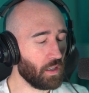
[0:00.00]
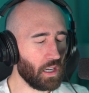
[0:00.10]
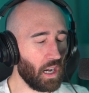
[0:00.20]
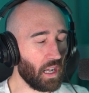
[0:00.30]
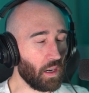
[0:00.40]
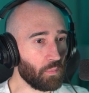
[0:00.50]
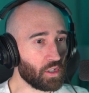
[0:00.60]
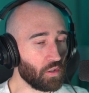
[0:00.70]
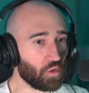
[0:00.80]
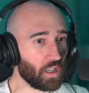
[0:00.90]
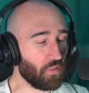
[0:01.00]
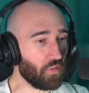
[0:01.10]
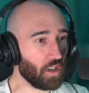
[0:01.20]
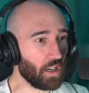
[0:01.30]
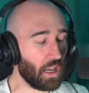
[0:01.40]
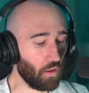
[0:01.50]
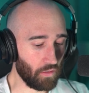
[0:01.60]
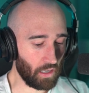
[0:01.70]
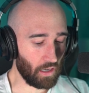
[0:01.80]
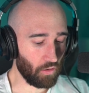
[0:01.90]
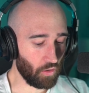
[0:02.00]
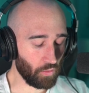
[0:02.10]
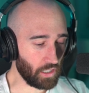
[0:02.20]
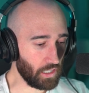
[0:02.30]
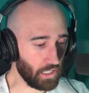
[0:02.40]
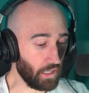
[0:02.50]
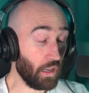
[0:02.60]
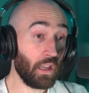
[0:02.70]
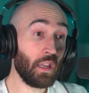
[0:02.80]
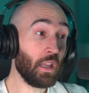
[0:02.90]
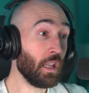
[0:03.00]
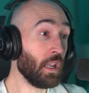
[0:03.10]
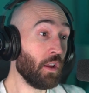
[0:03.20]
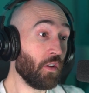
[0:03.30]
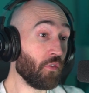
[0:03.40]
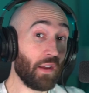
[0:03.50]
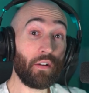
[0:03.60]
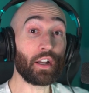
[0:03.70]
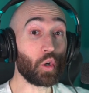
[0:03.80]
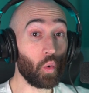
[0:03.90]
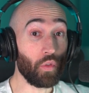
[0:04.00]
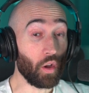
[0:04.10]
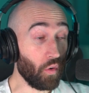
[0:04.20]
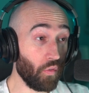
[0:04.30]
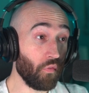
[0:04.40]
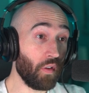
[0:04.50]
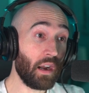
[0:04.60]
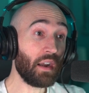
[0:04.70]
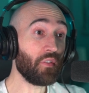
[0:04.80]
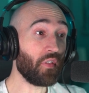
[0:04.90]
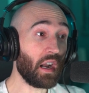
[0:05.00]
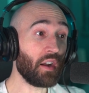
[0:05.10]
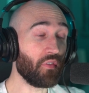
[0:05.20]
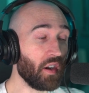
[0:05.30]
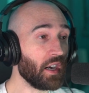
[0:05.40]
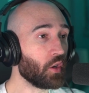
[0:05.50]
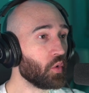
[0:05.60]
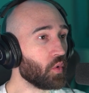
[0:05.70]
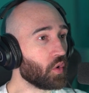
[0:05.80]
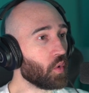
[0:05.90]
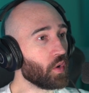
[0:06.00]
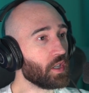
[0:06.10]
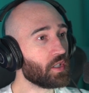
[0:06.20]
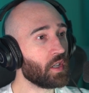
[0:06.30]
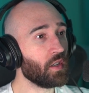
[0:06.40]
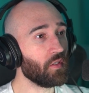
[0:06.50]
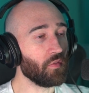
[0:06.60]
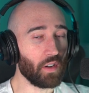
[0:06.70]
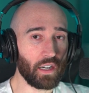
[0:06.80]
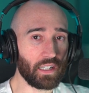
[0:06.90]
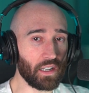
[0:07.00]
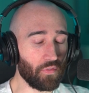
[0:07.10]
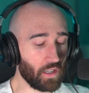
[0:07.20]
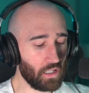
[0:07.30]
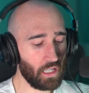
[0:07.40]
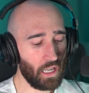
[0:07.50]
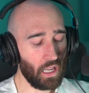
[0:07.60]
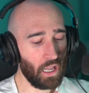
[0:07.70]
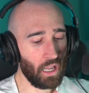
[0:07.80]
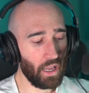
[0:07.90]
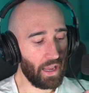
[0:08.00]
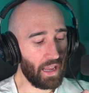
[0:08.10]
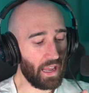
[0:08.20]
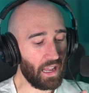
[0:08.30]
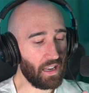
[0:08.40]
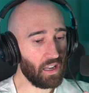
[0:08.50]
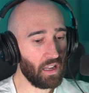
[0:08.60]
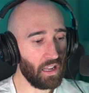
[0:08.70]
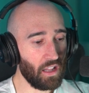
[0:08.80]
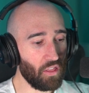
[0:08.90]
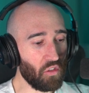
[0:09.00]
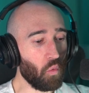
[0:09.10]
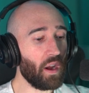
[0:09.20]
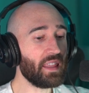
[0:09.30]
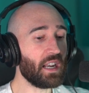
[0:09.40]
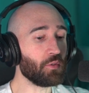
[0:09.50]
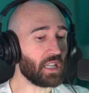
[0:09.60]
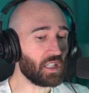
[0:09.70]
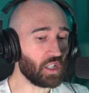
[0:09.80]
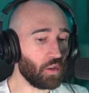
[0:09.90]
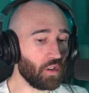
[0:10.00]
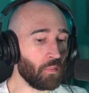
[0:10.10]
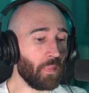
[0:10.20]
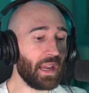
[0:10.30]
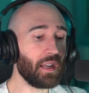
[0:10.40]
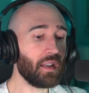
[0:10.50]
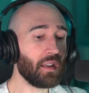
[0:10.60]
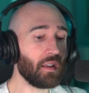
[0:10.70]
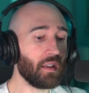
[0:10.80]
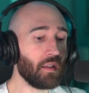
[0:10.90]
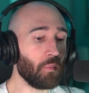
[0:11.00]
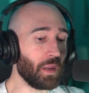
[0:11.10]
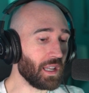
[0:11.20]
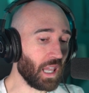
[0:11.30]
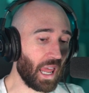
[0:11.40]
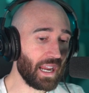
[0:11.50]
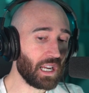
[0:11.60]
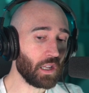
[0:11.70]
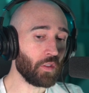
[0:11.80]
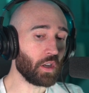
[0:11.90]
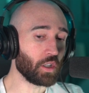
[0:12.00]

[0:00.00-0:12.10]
God, I'm still trying to figure it out. I don't know what they did. Very cool, though. Very, very, very cool chorus. Very different. And the way that it was executed made me like the